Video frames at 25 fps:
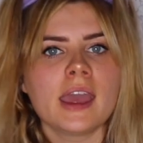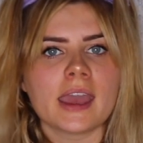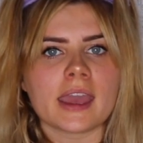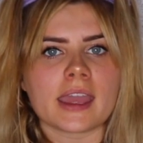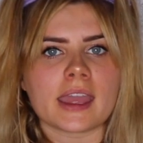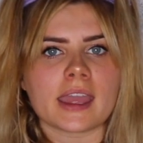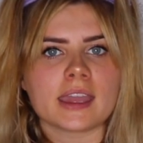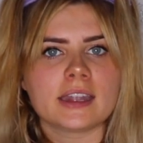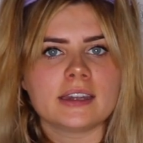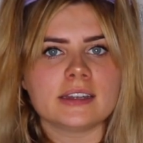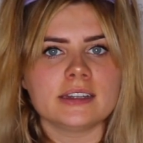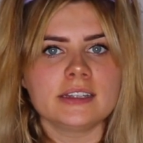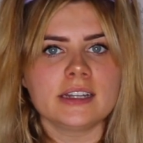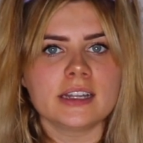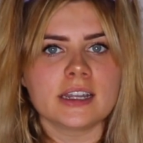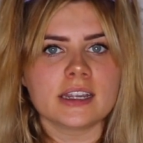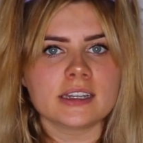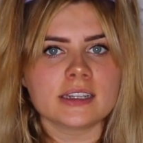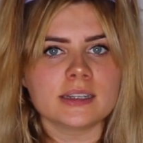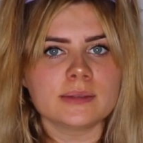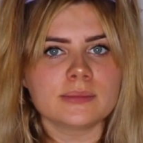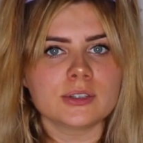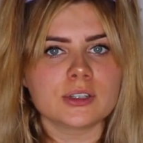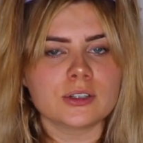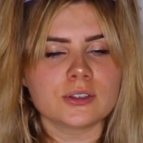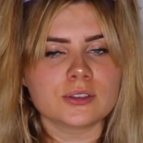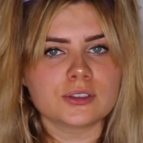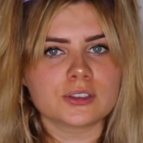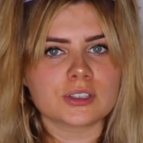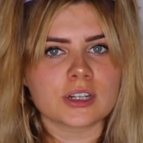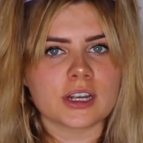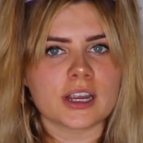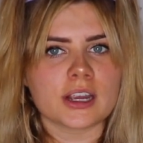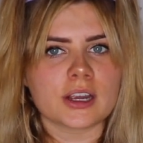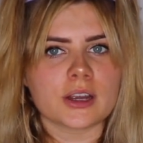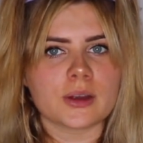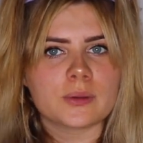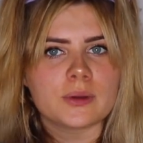handy dandy blow
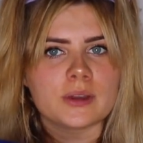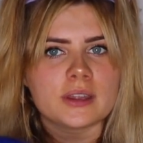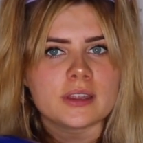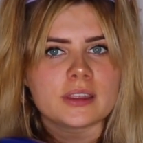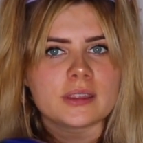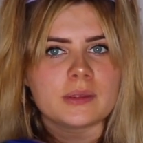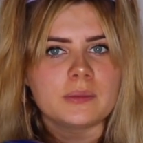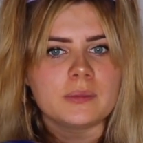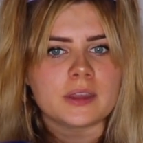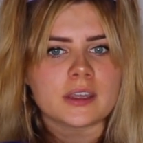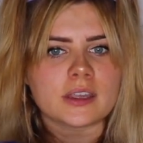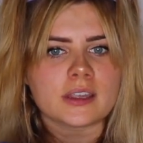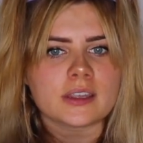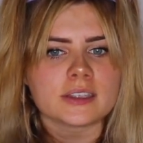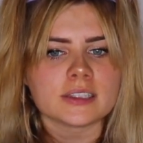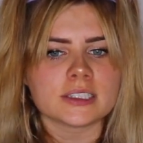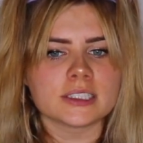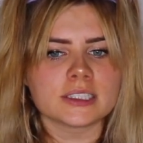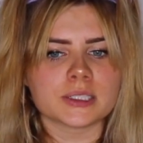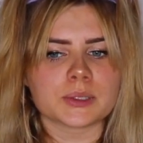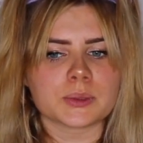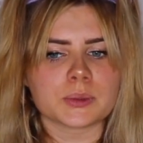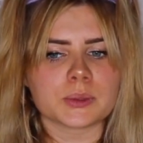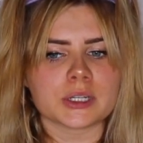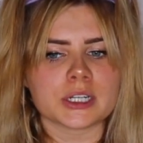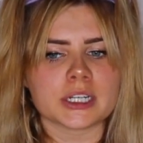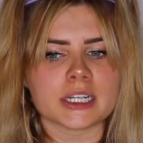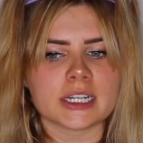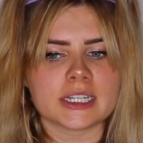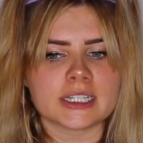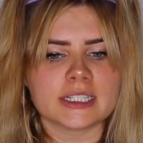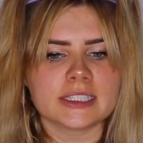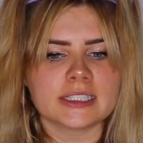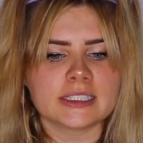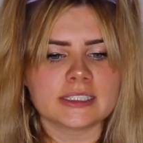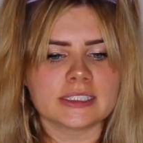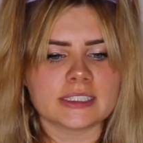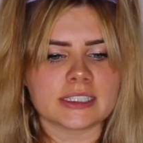dryer with me. So we're
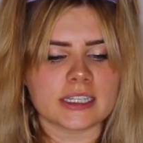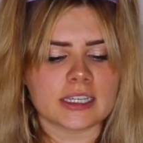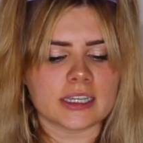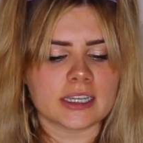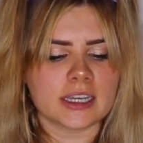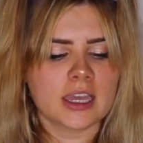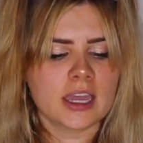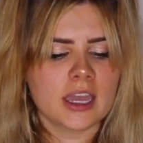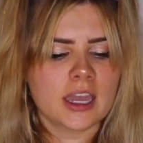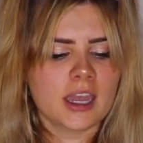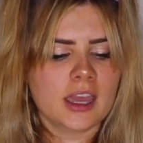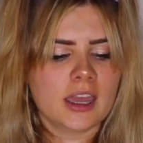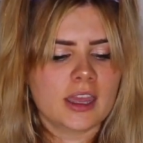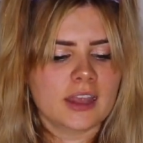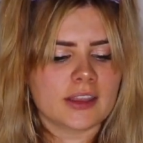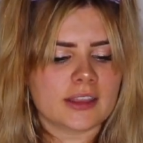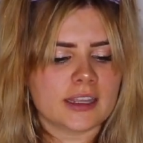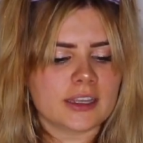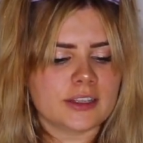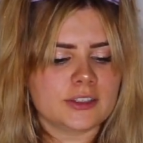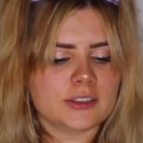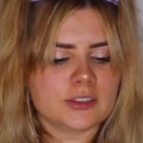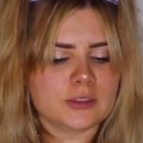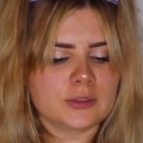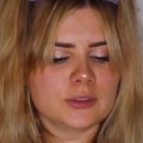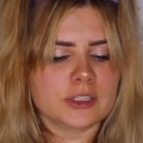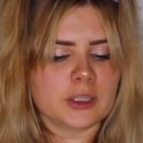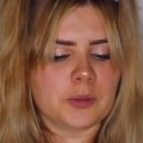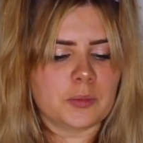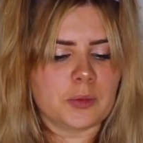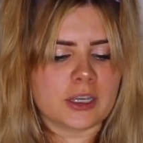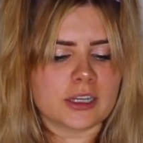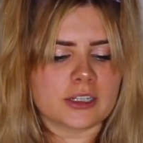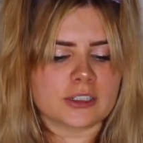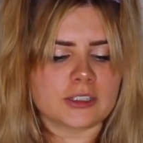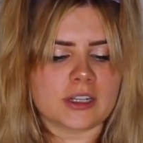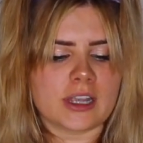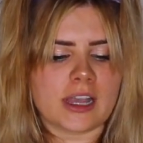gonna see. They do in the
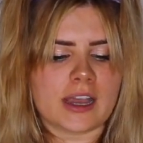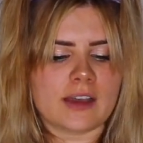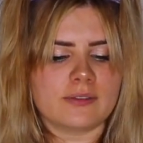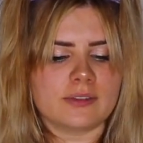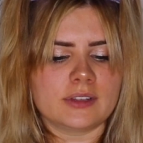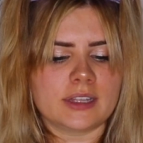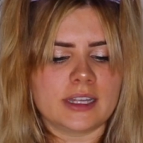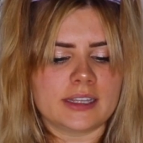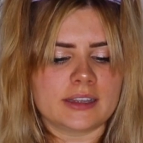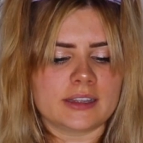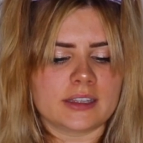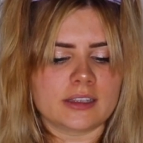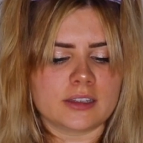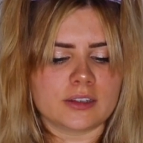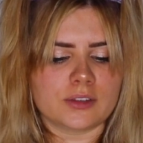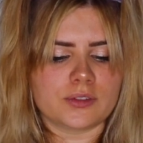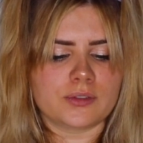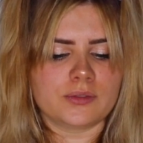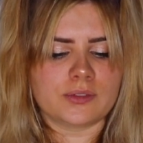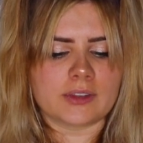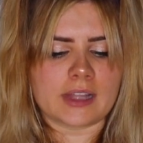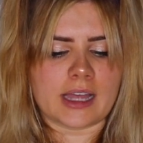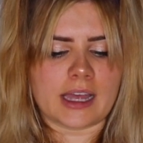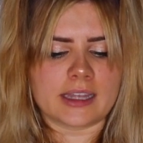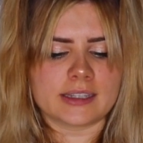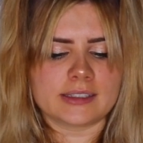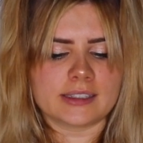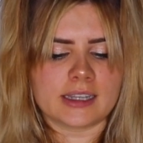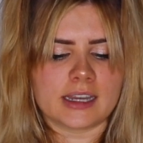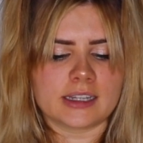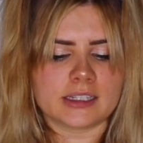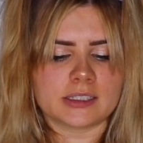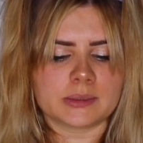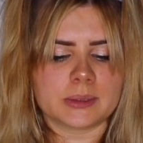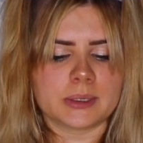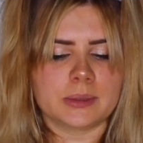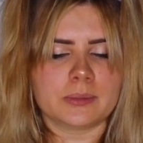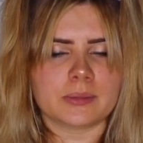picture have like the little flat
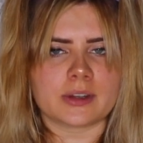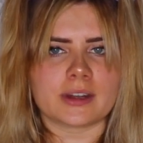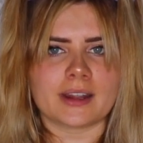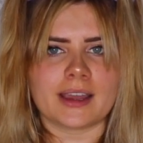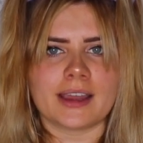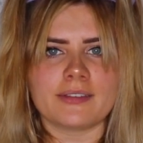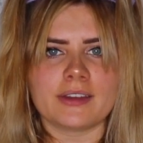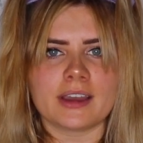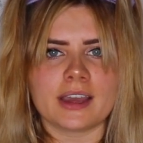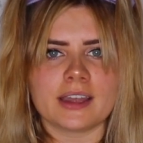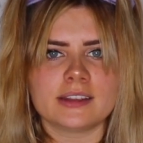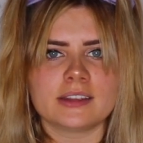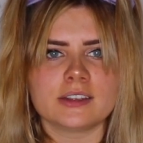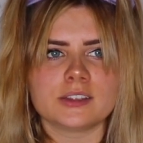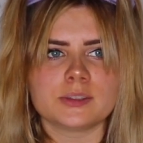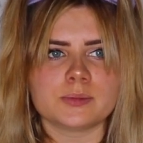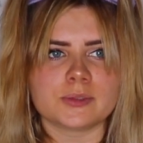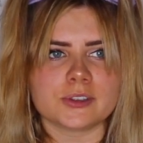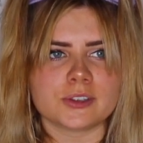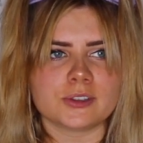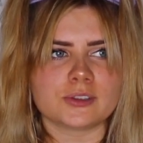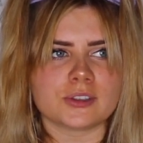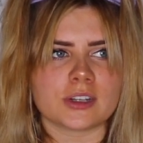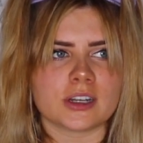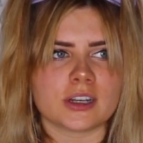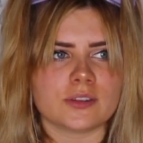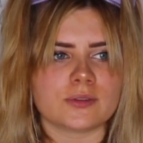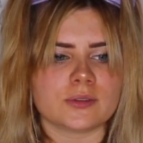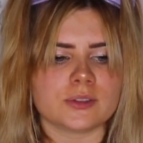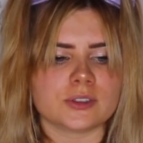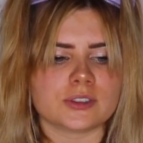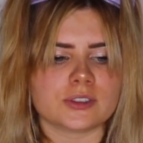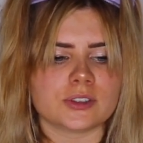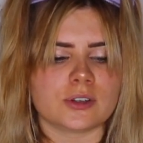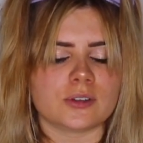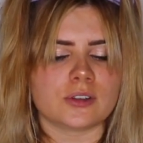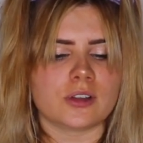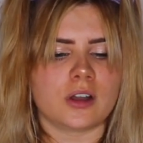attachment, but I've had this blow dryer for
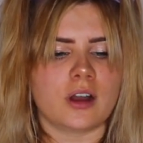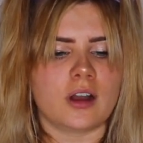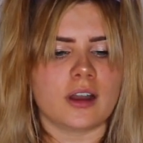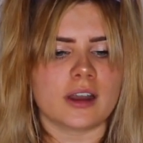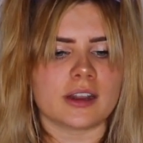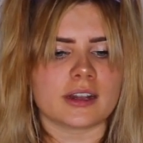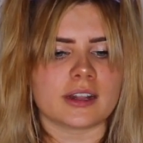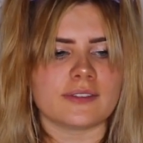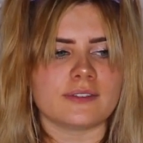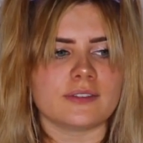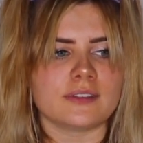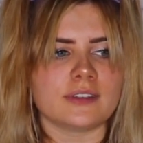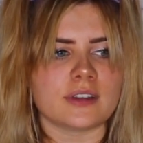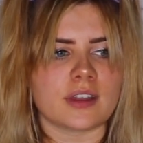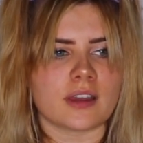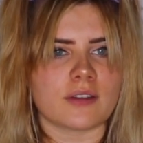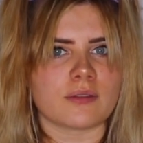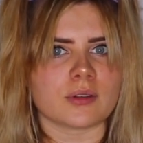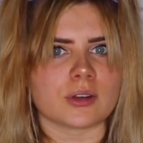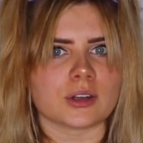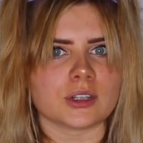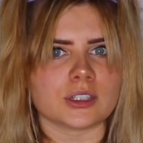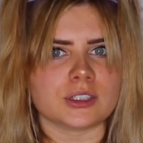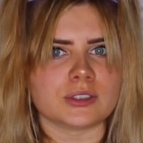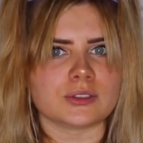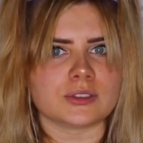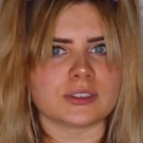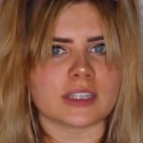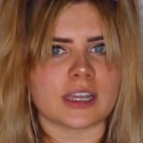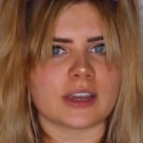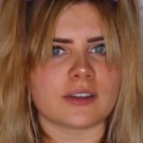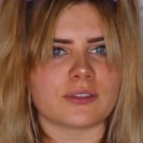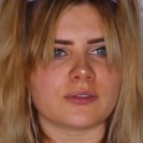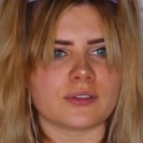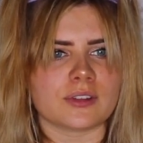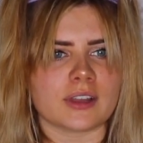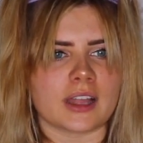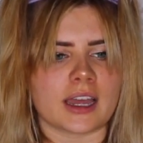so long and I've never used
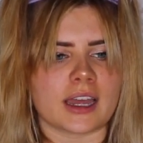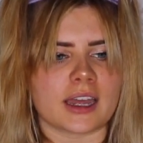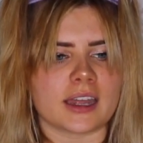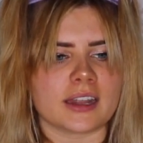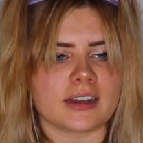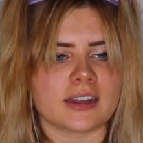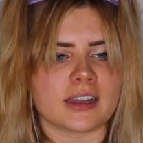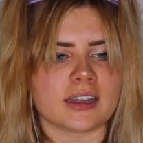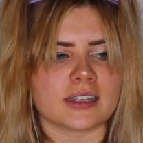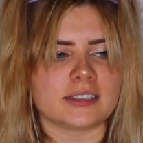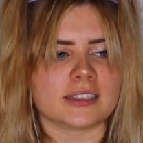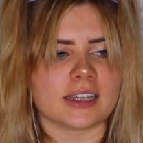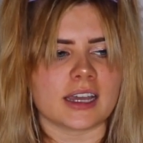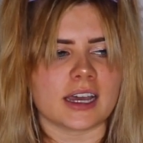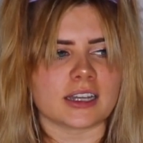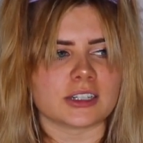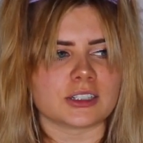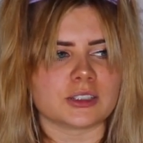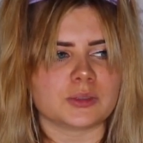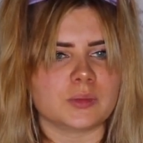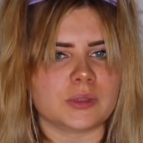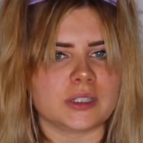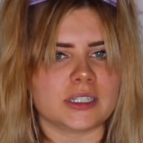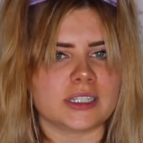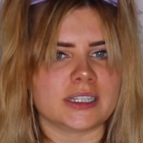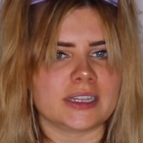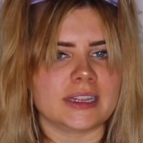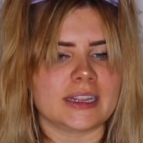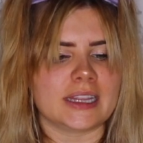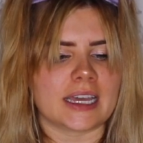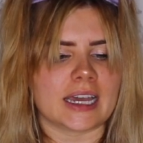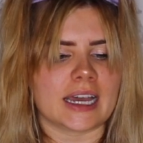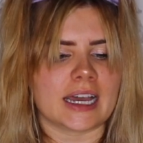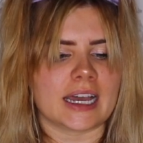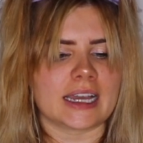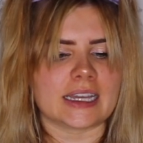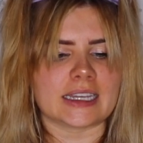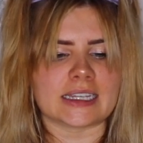that flat attachment
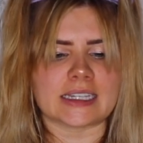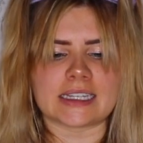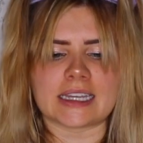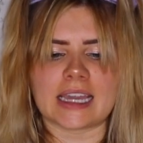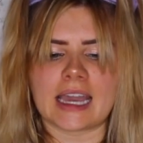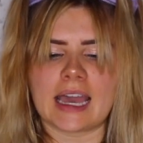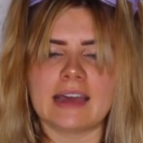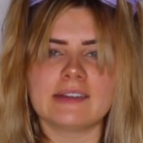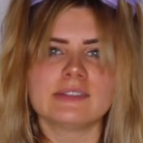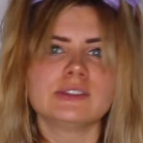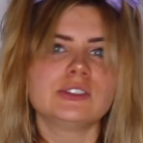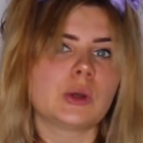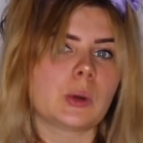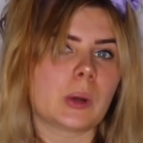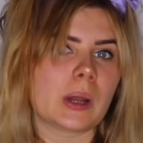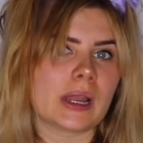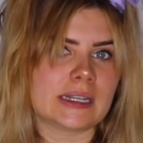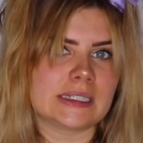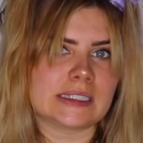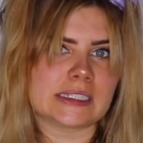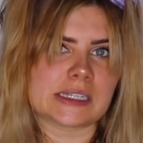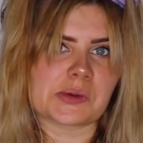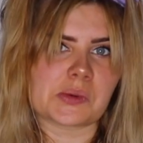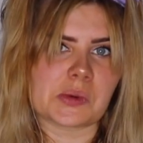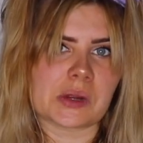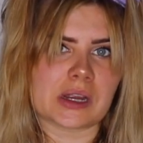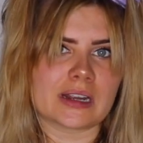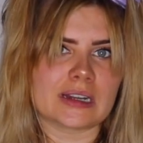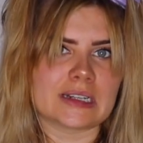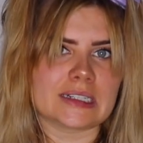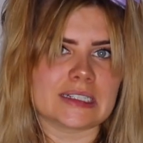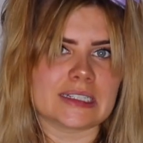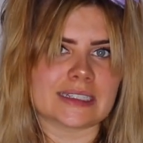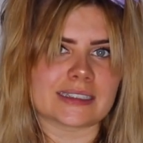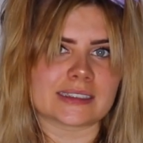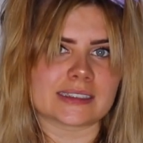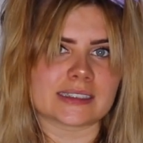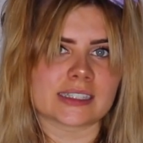that I have no idea where it
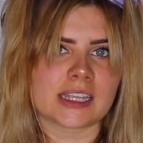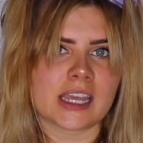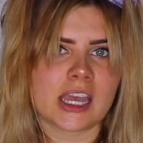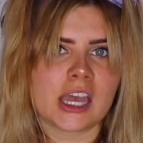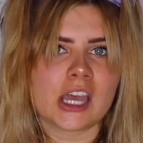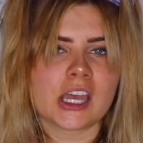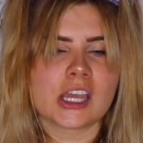is.